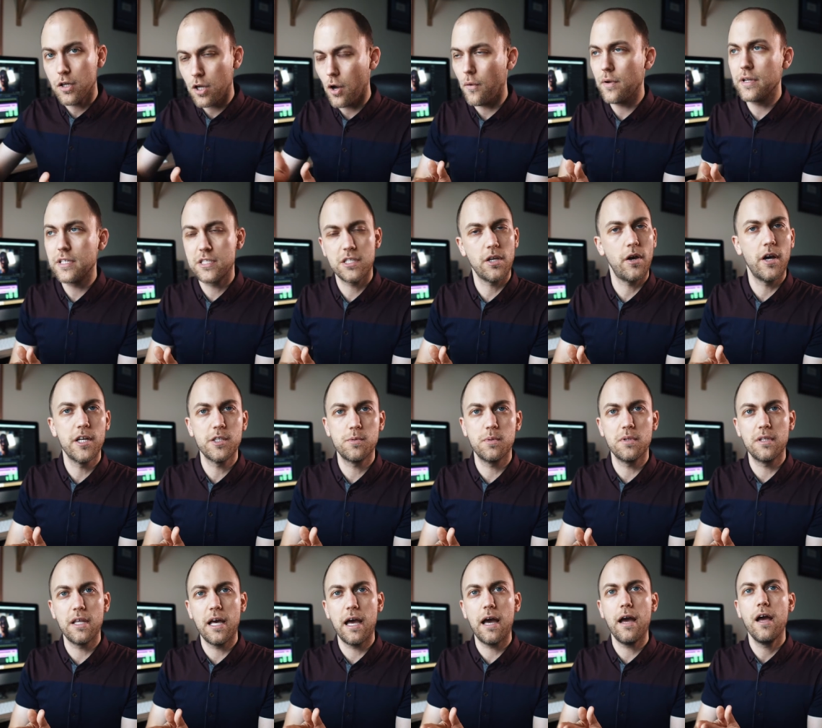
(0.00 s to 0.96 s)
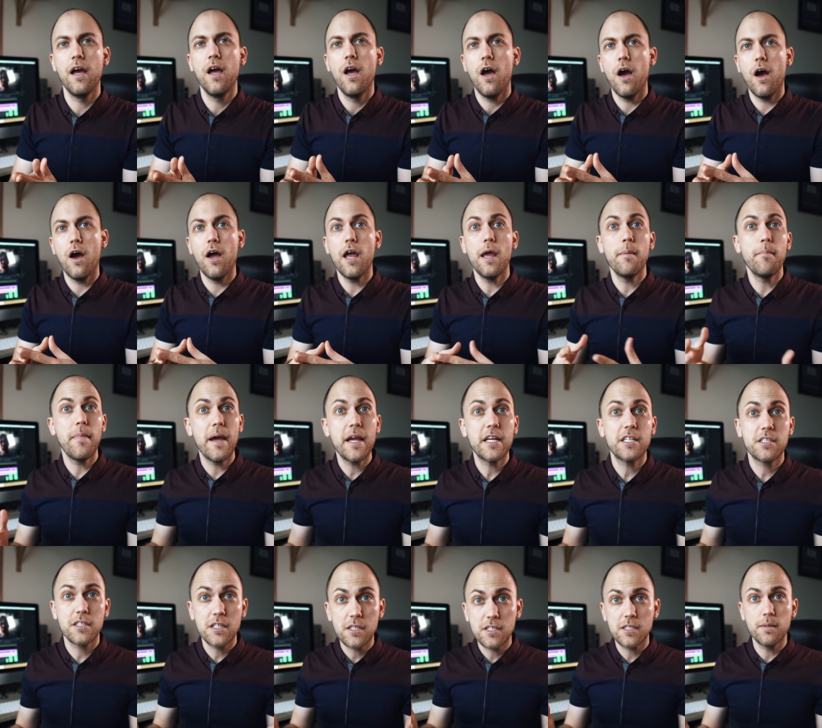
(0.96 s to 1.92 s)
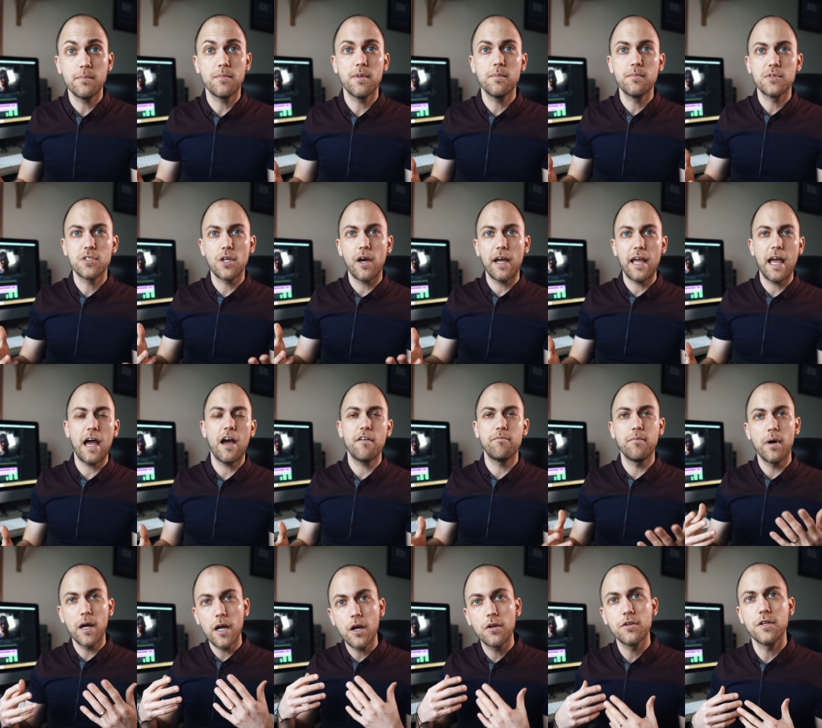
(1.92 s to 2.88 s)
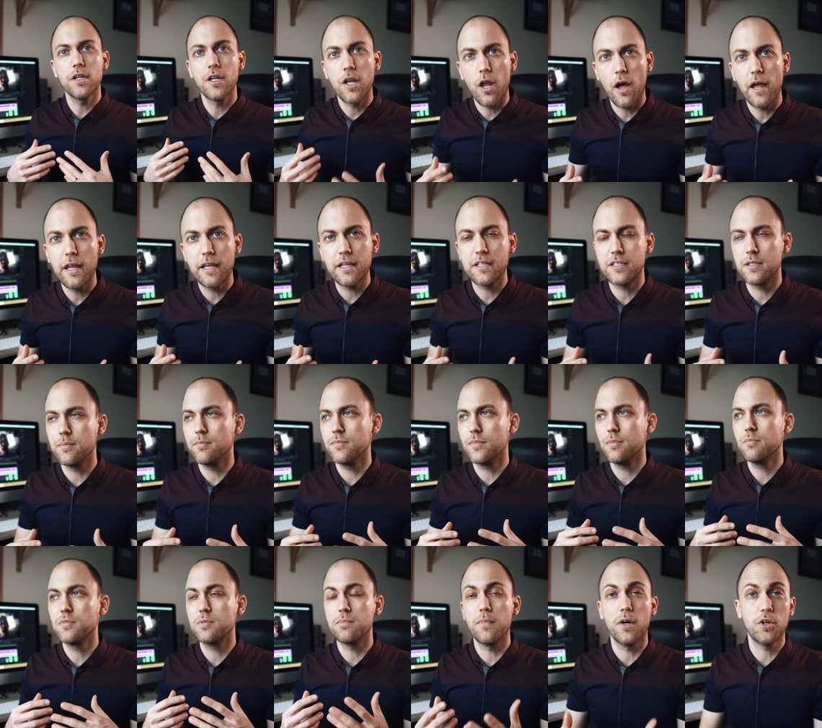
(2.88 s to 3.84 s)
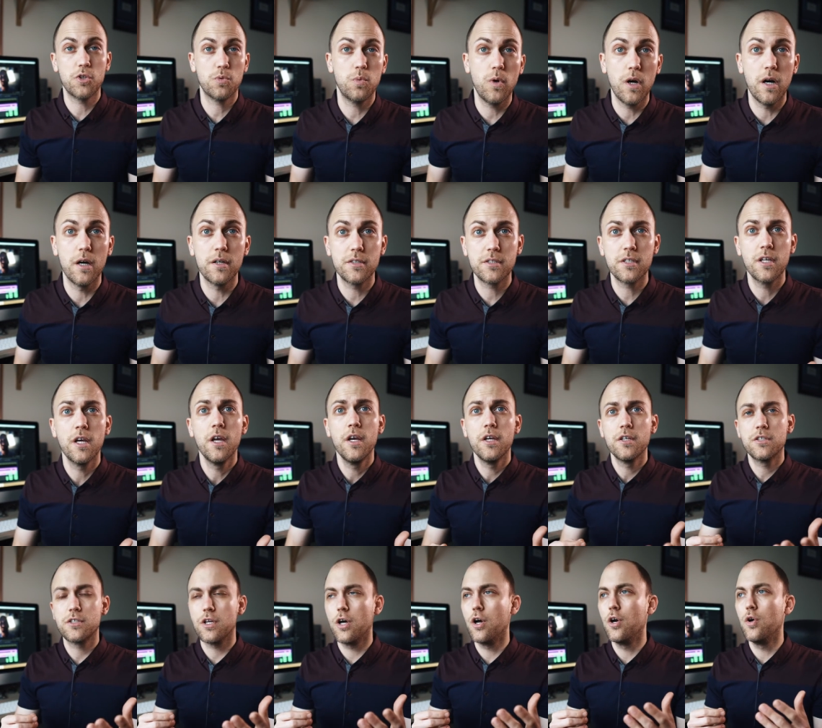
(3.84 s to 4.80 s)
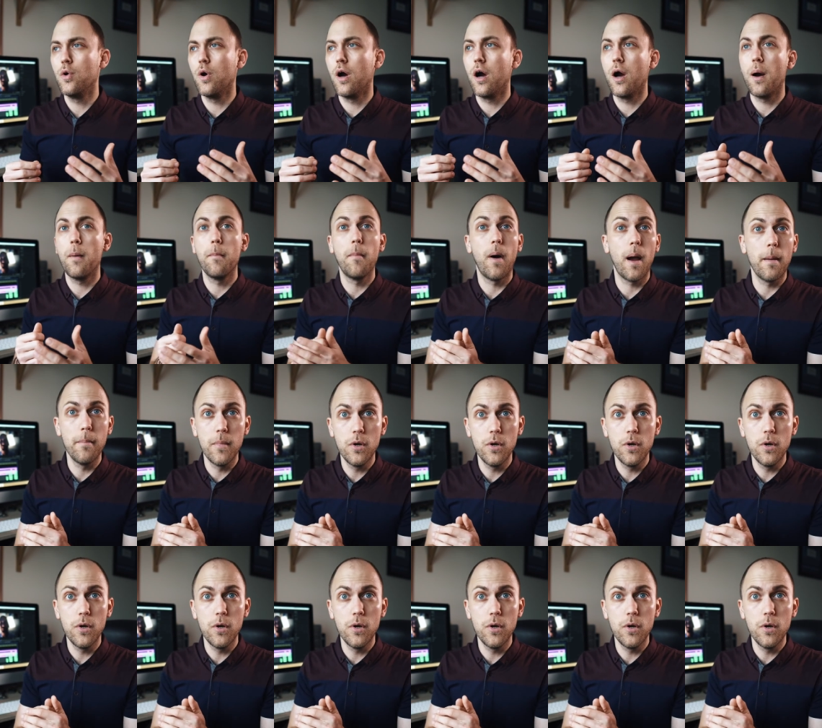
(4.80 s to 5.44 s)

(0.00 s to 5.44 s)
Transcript: coincides with that, uh, it makes the symptoms that I have, my underlying symptoms, much worse. So uh, my